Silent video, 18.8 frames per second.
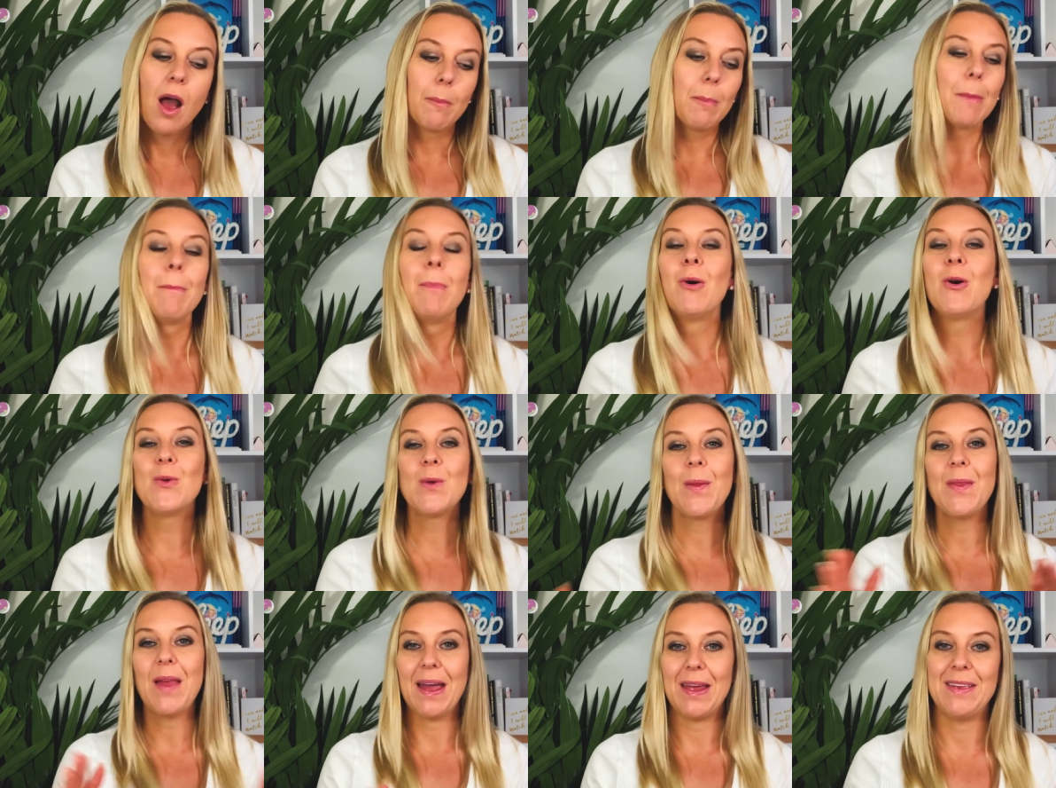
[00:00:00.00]
But more
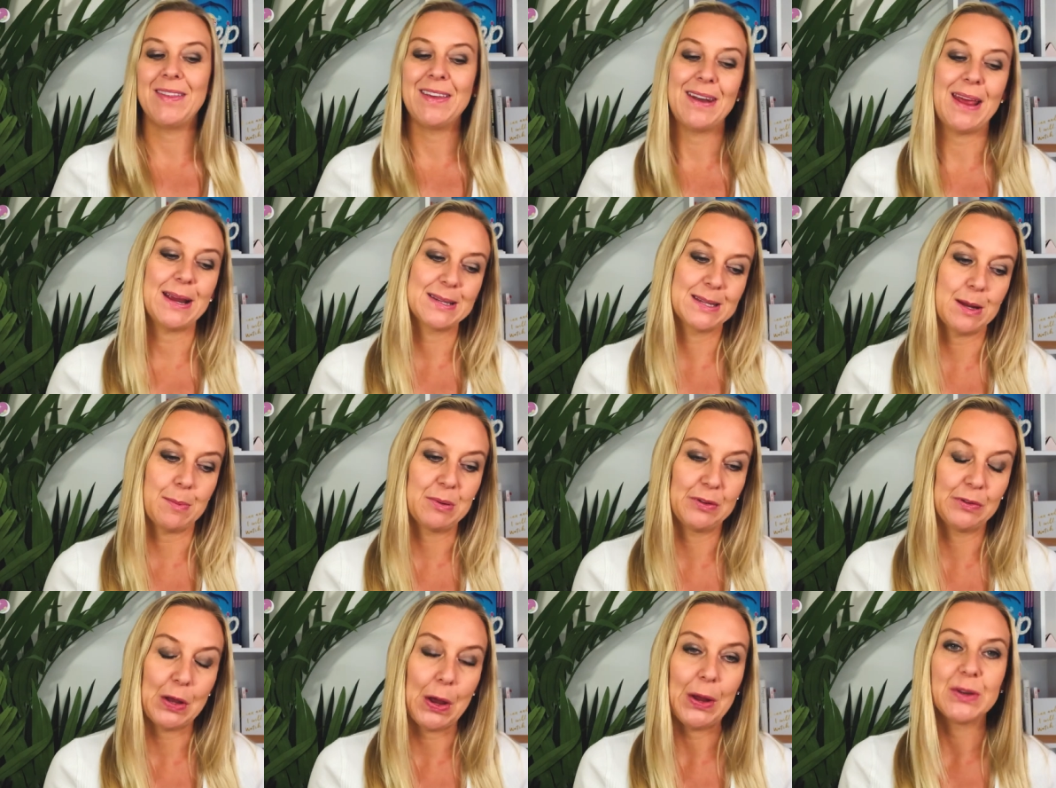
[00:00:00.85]
on that in the next
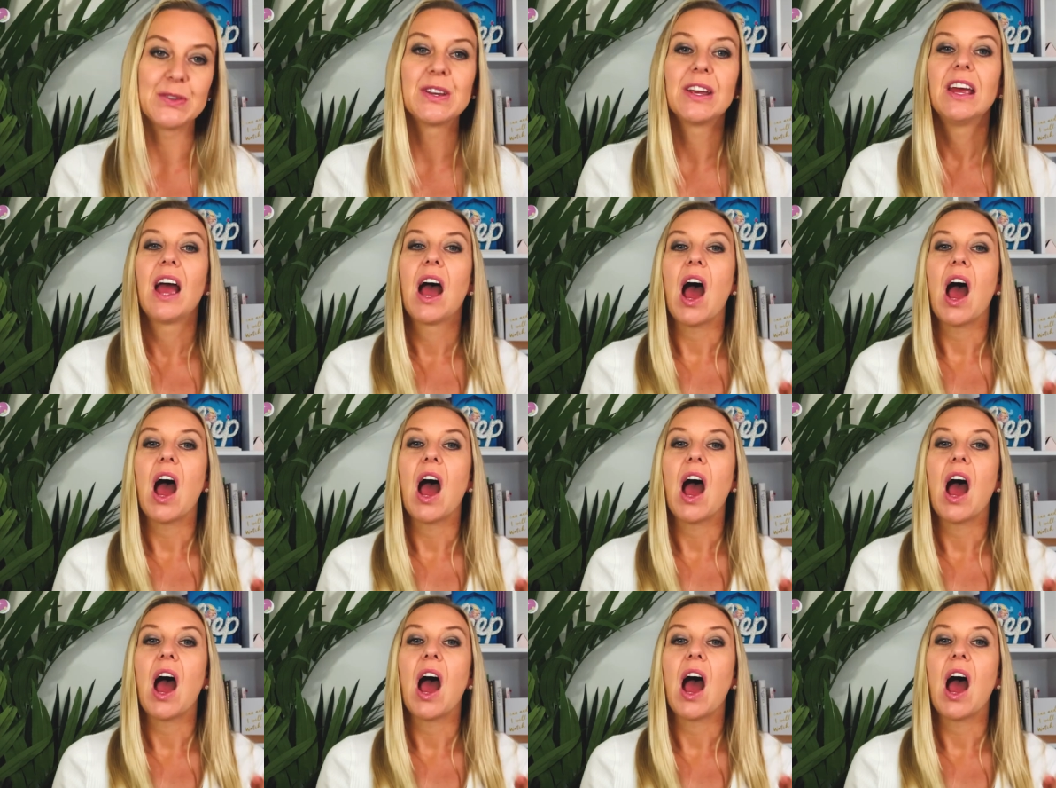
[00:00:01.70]
episode.